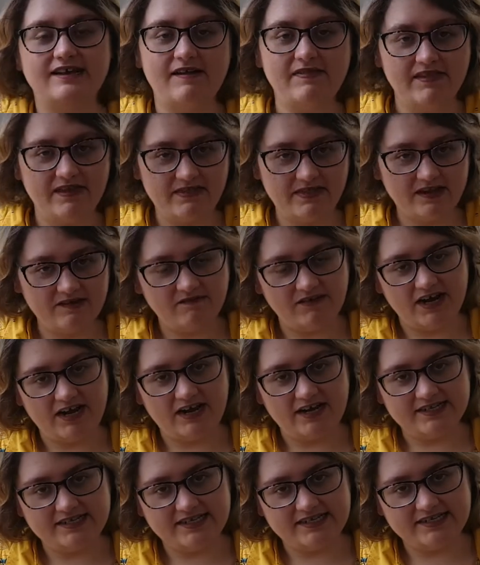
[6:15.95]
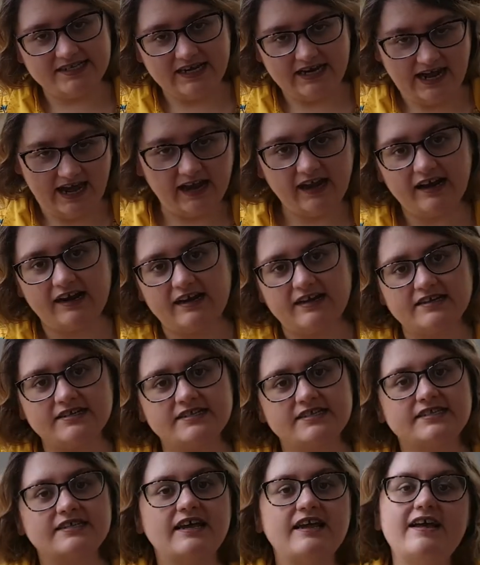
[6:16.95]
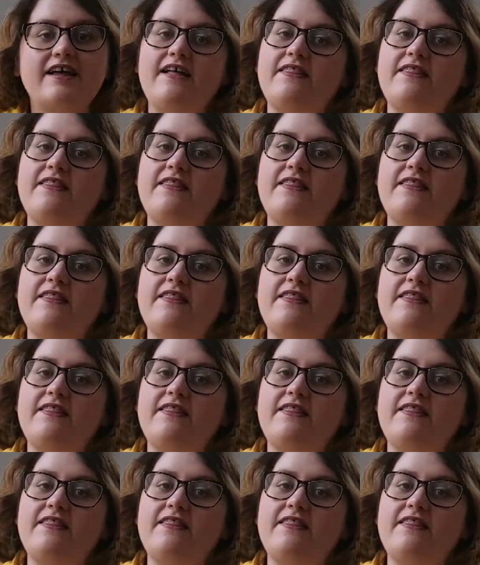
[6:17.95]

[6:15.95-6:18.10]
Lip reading: and then they realise it's a necklace.